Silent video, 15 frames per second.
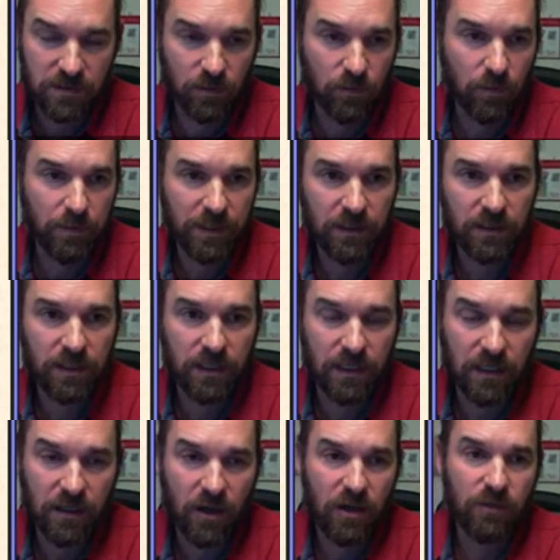So we'll be
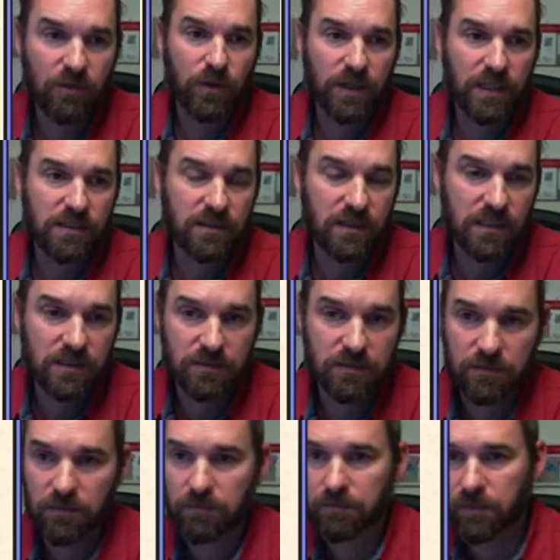looking at carnivore
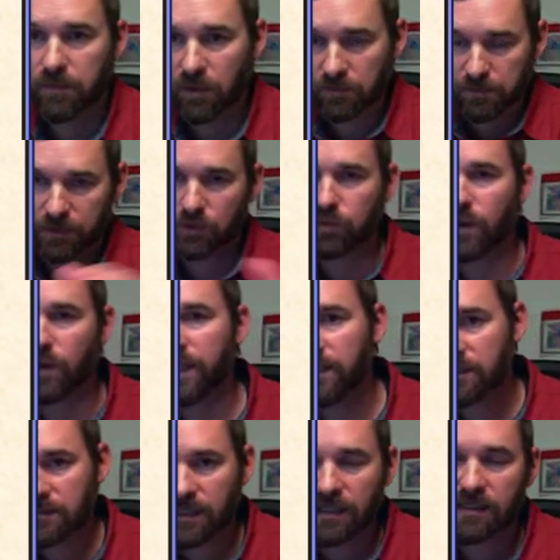densities both between
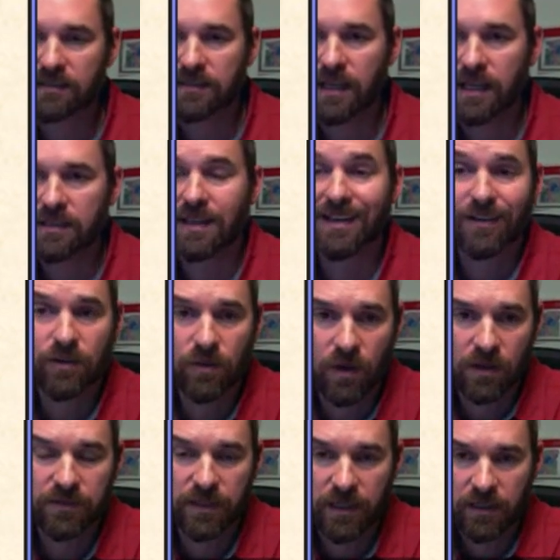study sites and
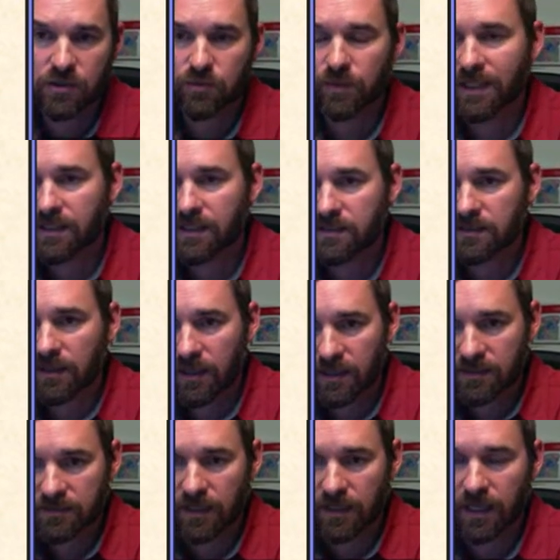across years within
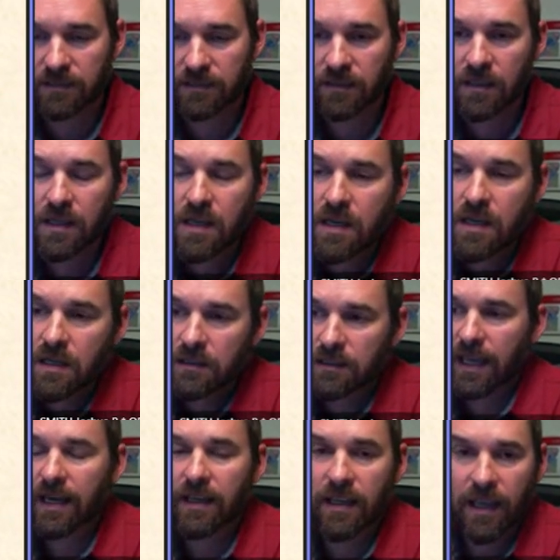study sites to
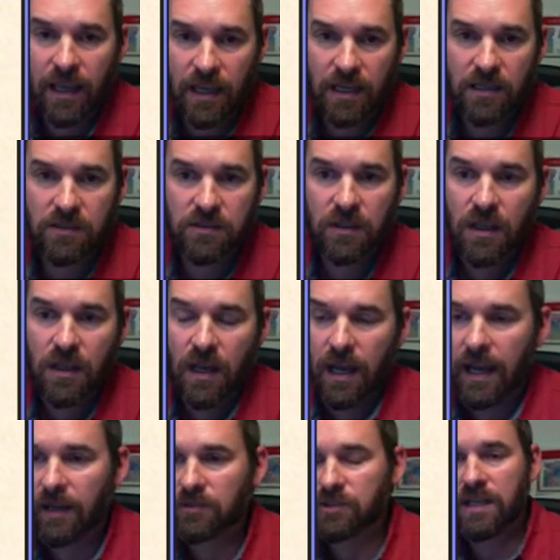kind of gauge
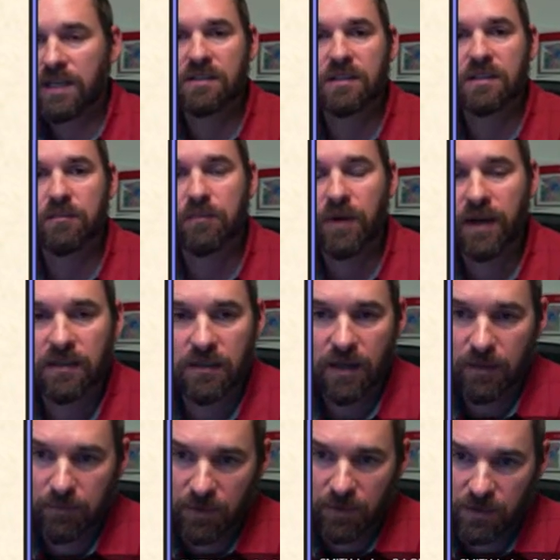how changes in predator
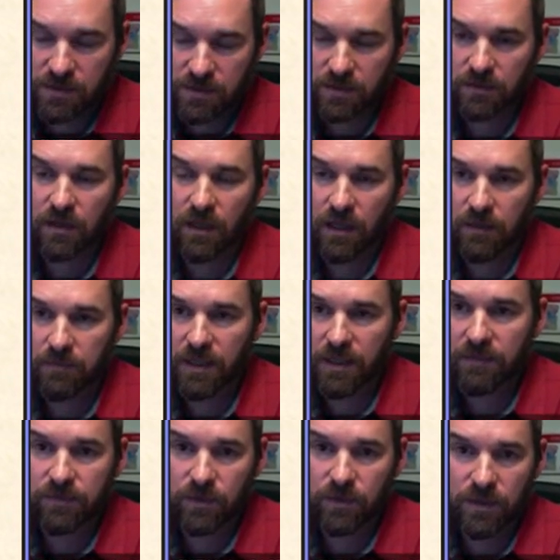numbers um,
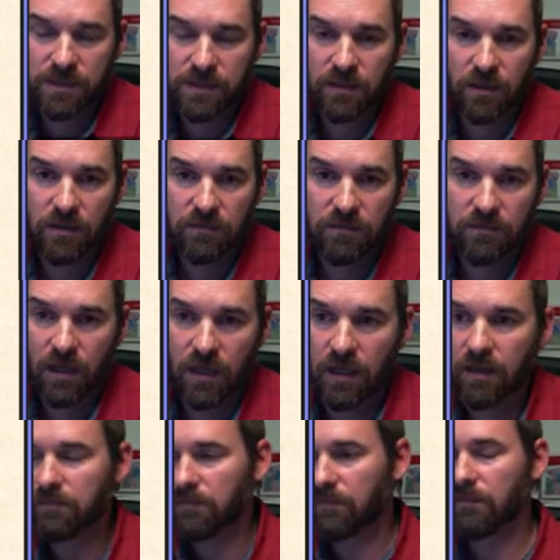influence
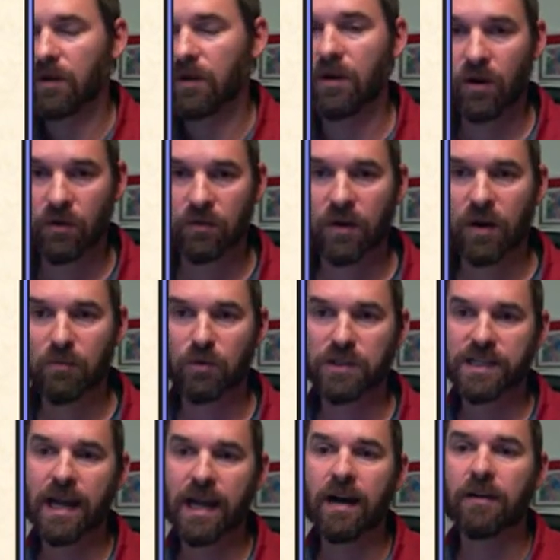uh, overall
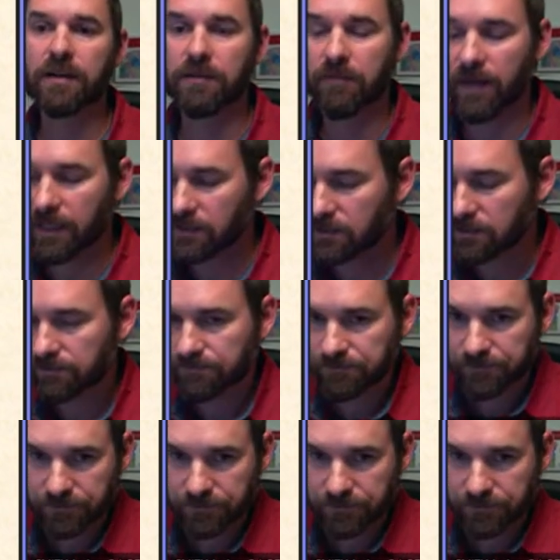mortality rates.